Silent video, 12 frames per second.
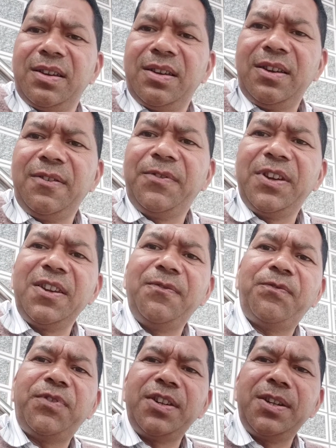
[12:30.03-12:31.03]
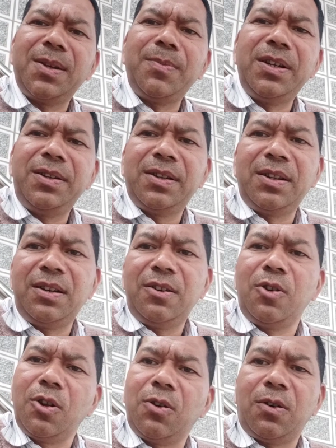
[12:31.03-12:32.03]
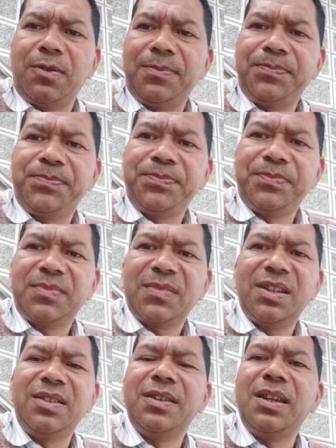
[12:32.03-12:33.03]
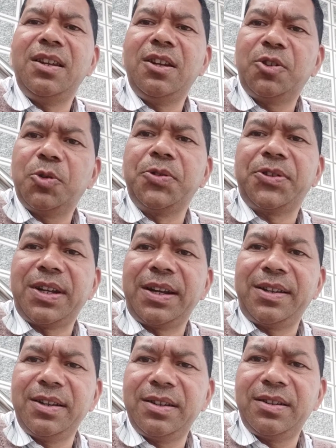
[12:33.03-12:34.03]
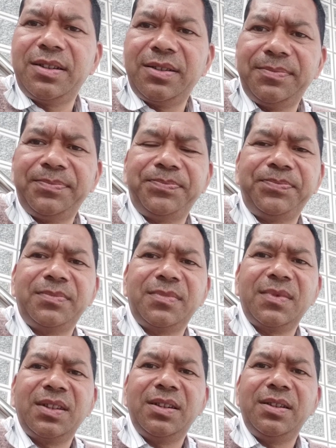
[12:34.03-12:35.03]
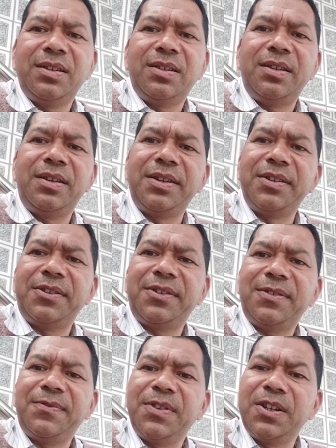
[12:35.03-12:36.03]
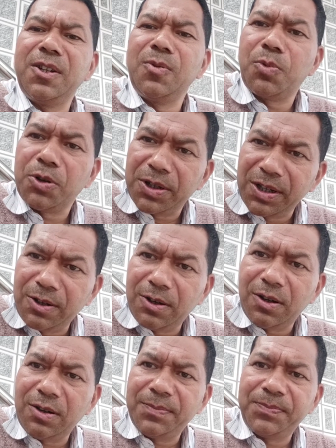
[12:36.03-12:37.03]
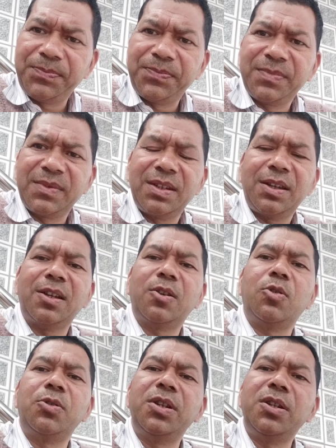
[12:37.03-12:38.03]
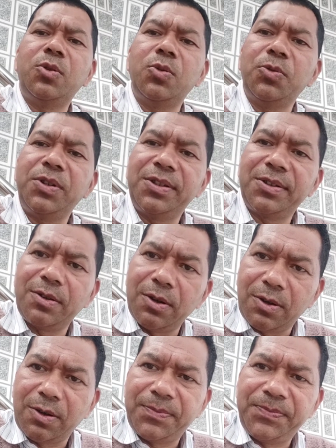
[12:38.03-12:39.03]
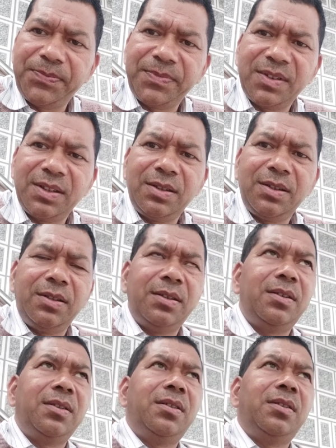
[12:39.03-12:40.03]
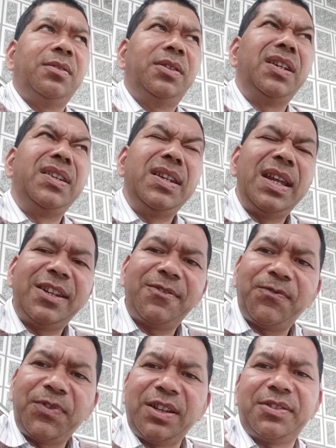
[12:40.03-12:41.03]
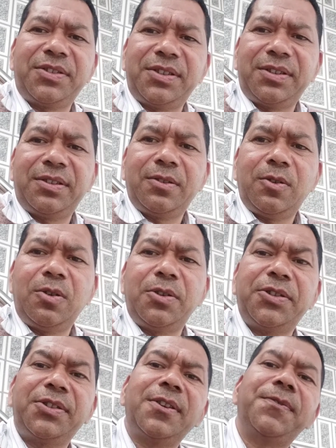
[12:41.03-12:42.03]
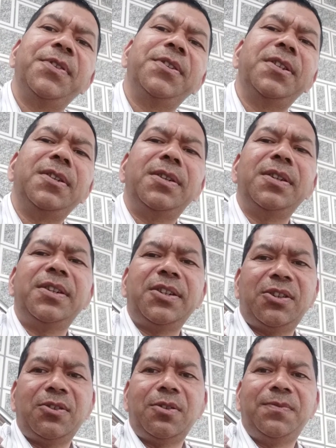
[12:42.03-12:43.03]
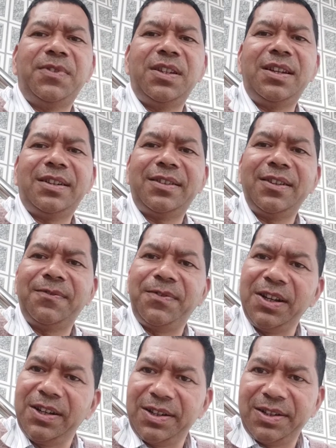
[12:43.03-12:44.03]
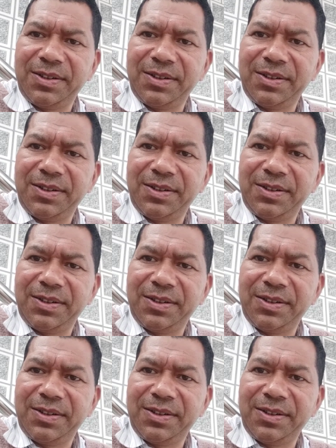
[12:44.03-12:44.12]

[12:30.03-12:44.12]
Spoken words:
a very fundamental law in the electrostatic. It is very important law. According to this law, the net flux or surface integration of the electric field